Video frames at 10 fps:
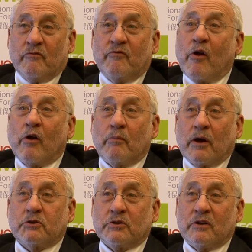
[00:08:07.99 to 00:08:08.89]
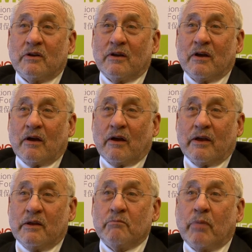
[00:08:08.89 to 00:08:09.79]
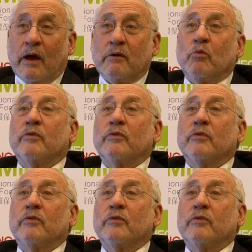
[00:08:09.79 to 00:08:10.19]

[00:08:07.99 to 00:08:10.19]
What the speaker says: very much in bed